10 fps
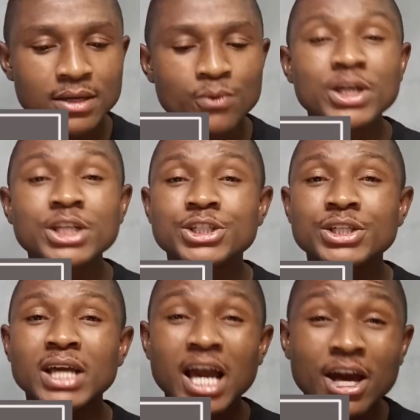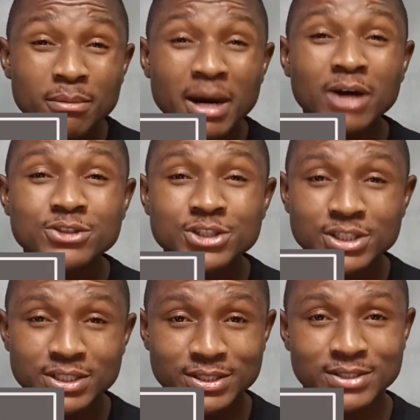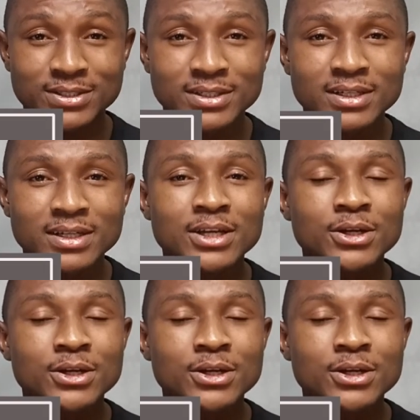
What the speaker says: When she heard about Jesus,